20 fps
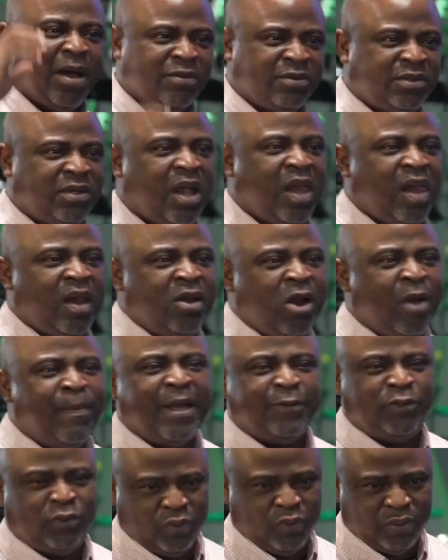came out,
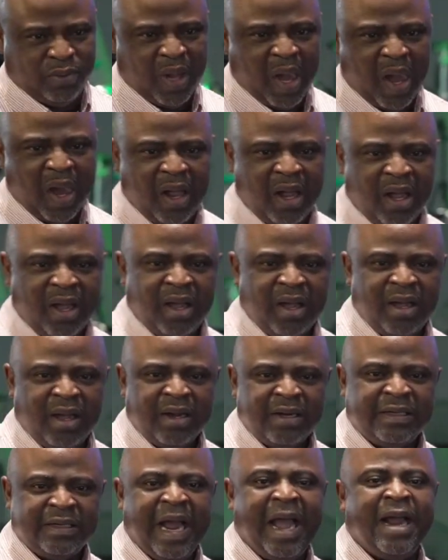number two.
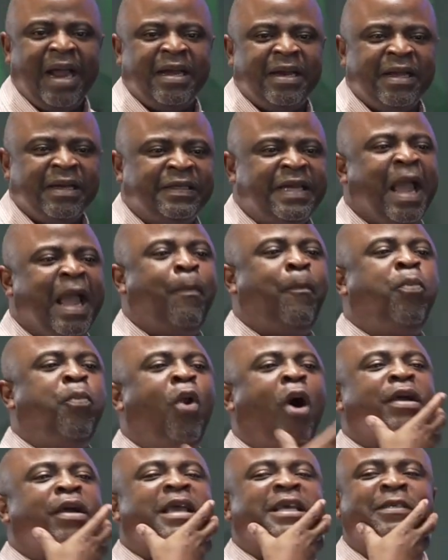Then
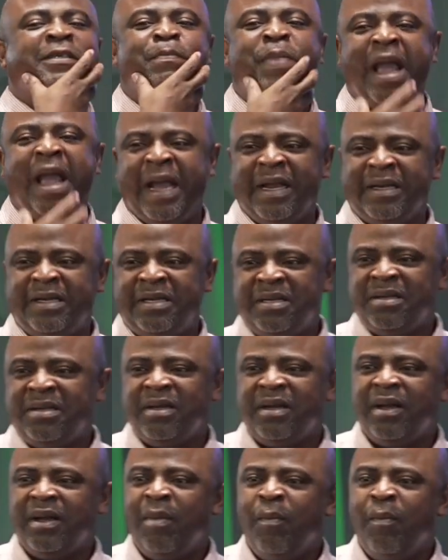they pluck his beard.